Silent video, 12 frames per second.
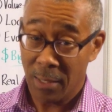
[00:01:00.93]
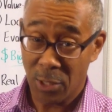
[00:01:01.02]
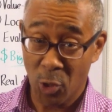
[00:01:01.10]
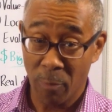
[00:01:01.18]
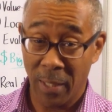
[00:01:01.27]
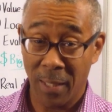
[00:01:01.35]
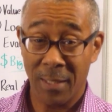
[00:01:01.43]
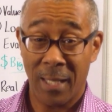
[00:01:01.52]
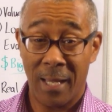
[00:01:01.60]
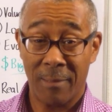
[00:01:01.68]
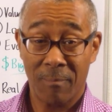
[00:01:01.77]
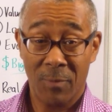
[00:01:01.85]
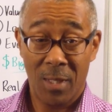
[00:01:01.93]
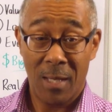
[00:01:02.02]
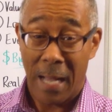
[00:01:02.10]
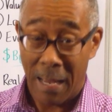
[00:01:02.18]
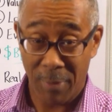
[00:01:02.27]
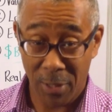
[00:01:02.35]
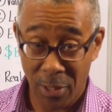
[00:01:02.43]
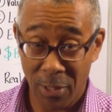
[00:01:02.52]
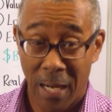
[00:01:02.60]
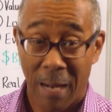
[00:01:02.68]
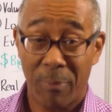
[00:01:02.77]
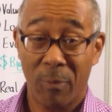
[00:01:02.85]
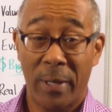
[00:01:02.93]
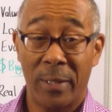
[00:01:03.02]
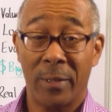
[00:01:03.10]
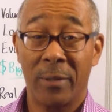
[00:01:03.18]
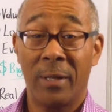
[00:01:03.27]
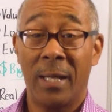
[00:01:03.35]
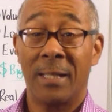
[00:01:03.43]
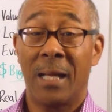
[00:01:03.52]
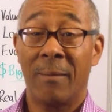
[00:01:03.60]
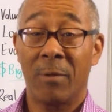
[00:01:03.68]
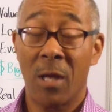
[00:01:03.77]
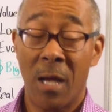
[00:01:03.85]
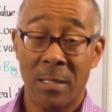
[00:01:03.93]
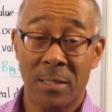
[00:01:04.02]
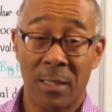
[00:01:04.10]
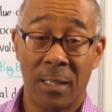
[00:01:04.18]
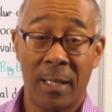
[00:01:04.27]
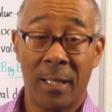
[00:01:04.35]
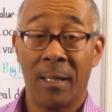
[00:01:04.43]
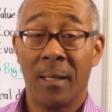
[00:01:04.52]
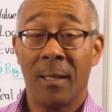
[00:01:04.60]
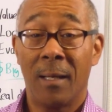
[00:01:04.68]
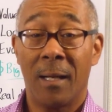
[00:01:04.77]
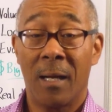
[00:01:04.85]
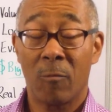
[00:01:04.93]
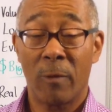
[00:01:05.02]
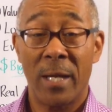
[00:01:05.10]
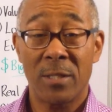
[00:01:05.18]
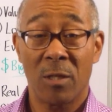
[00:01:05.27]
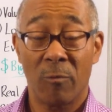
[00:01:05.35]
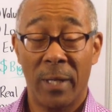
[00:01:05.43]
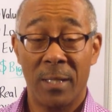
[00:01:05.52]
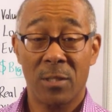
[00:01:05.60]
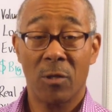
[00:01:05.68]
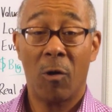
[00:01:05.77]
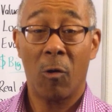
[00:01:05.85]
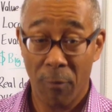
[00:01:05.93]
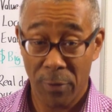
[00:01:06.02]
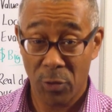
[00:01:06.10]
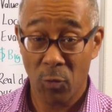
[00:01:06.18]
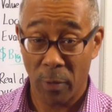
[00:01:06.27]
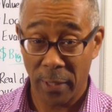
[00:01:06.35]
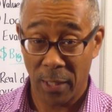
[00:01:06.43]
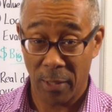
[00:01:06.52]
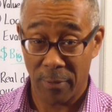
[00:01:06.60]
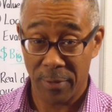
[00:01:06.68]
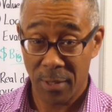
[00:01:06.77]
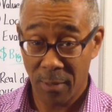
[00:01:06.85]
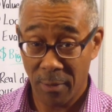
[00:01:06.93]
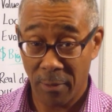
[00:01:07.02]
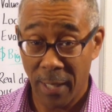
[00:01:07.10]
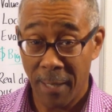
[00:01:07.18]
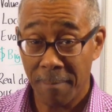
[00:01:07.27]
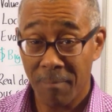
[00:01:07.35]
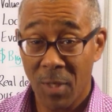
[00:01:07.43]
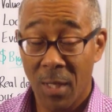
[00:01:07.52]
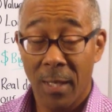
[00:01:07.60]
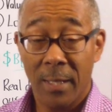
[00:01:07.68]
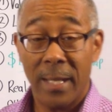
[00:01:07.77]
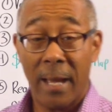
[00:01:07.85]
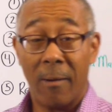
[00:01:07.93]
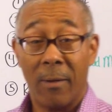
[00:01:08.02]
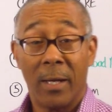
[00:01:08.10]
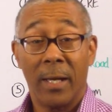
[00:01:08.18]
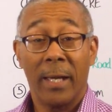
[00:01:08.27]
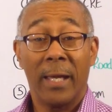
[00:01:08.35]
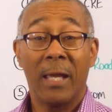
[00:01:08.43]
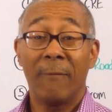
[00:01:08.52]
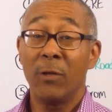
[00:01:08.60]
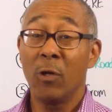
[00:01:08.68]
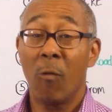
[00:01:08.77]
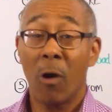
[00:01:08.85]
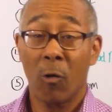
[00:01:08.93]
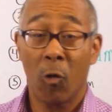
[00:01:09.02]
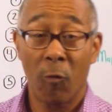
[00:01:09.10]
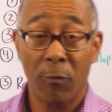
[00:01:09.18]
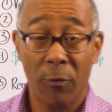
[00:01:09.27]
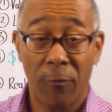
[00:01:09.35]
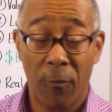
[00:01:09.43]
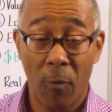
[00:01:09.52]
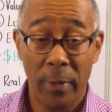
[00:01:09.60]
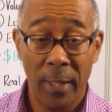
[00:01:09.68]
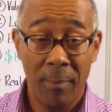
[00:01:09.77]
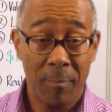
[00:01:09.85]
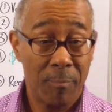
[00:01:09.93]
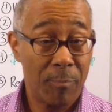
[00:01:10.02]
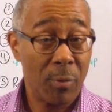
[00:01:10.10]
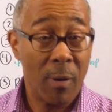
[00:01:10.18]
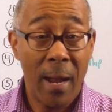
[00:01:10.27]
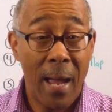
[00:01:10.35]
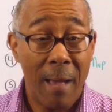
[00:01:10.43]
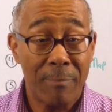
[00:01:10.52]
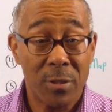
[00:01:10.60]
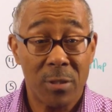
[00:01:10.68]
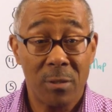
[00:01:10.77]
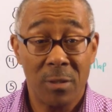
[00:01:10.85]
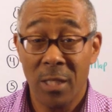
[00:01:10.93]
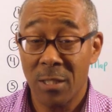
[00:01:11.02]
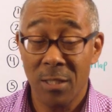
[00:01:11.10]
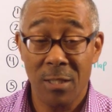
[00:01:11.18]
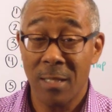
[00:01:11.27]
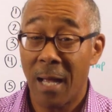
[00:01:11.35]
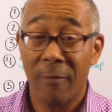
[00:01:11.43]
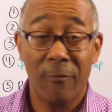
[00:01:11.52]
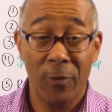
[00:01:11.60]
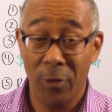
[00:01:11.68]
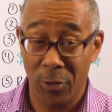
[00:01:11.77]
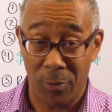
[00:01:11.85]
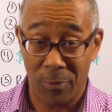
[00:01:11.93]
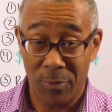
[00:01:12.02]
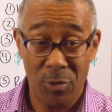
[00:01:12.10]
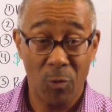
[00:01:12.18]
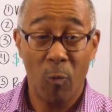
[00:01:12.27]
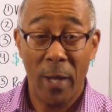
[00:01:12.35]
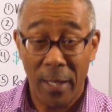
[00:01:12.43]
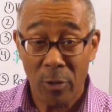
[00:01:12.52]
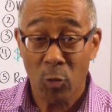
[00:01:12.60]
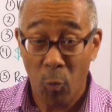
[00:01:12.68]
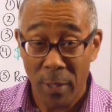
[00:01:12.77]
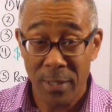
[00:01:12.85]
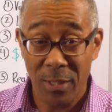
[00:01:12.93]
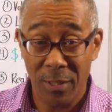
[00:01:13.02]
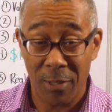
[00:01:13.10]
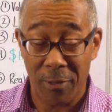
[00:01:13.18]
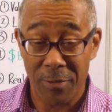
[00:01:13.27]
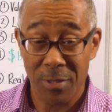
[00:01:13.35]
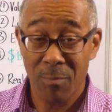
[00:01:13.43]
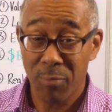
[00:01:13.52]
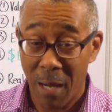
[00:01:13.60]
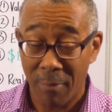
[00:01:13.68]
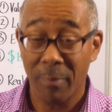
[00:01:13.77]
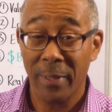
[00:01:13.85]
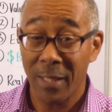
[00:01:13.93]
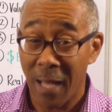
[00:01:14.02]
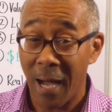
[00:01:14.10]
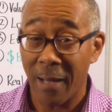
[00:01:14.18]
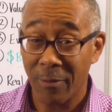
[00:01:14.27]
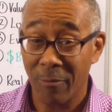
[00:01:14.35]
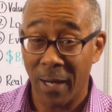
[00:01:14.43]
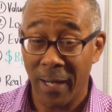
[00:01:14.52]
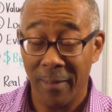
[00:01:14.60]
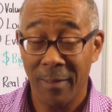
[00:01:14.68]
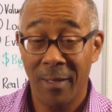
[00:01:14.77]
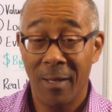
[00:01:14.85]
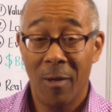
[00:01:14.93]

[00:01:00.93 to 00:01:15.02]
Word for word: assuming that I'm a good operator and I'm constantly uh, raising the rents over the twenty years, okay? Now, if you are over forty, perhaps this is not for you to wait twenty years. Probably not, right?